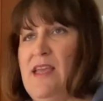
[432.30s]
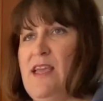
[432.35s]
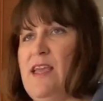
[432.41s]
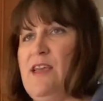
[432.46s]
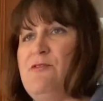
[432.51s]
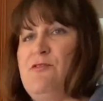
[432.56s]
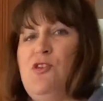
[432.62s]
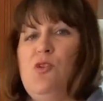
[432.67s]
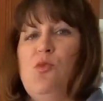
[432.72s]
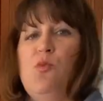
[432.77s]

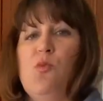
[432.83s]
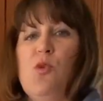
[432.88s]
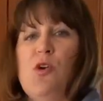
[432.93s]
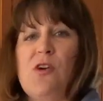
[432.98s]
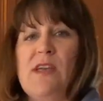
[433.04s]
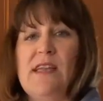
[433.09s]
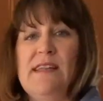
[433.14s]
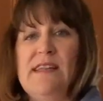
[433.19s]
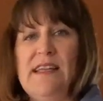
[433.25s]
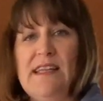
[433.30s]
If you
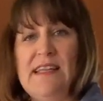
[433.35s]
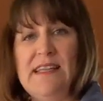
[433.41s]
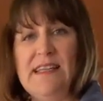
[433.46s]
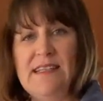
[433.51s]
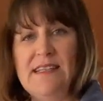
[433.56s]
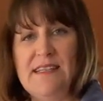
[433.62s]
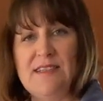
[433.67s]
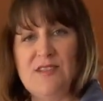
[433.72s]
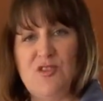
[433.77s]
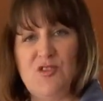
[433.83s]
work in
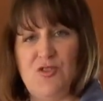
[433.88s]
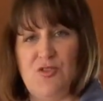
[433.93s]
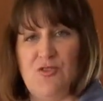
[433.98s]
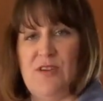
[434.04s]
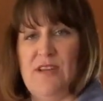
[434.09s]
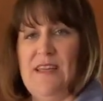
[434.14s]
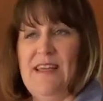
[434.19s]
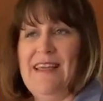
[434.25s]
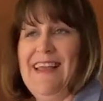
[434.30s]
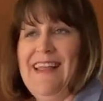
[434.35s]

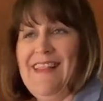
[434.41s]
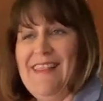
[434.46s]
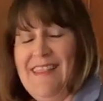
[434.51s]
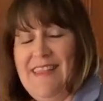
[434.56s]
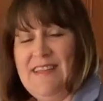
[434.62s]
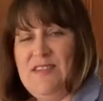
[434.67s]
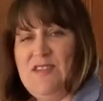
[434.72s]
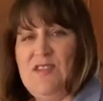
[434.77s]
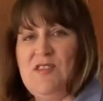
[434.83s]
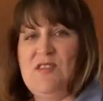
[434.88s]
industry,
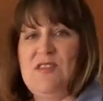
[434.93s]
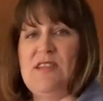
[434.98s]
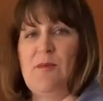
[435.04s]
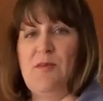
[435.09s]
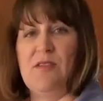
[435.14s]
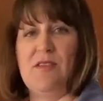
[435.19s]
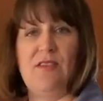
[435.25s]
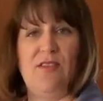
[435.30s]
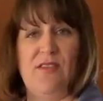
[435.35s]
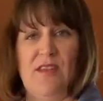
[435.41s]
this is some
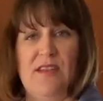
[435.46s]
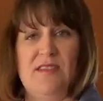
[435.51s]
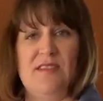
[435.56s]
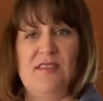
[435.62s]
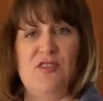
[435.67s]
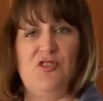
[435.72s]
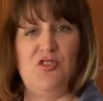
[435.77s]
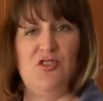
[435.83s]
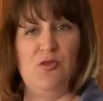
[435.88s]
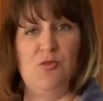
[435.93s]
of the things
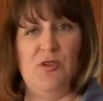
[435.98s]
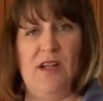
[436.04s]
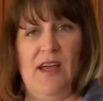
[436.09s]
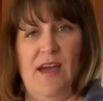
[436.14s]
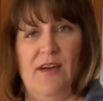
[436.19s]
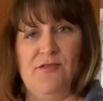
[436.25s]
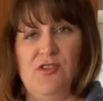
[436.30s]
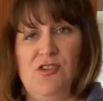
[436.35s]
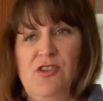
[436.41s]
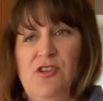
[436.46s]
that you would
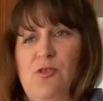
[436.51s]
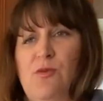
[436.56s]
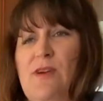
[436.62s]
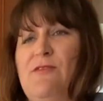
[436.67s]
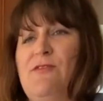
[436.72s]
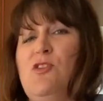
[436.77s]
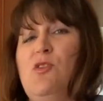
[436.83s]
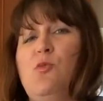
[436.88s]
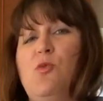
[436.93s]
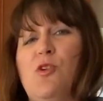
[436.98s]
have to do.
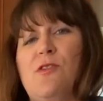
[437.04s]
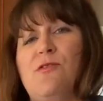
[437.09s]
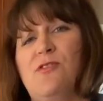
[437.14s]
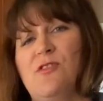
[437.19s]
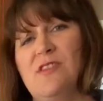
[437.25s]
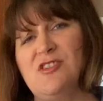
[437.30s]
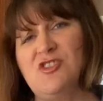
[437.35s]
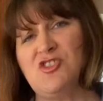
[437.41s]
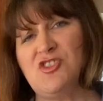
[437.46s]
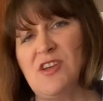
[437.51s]
If you work for
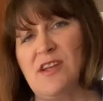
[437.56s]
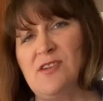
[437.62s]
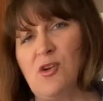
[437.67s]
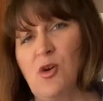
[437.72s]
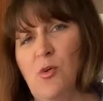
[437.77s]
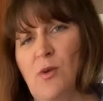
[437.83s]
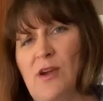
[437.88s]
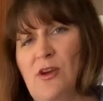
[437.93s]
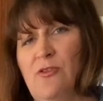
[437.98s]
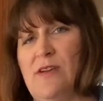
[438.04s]
the Shedd
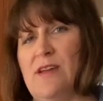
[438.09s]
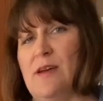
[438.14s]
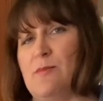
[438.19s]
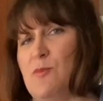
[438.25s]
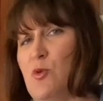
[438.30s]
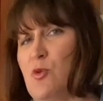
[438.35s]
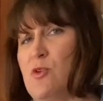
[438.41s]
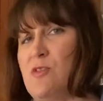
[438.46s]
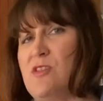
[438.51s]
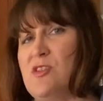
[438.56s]
Aquarium
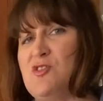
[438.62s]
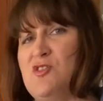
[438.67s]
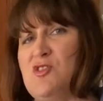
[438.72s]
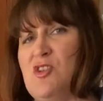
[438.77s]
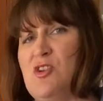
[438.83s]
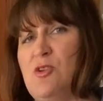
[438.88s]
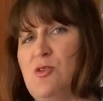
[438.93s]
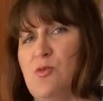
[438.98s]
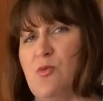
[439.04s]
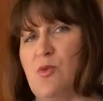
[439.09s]
or the
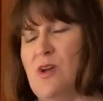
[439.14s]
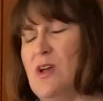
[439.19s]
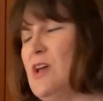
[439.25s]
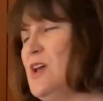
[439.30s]
zoo,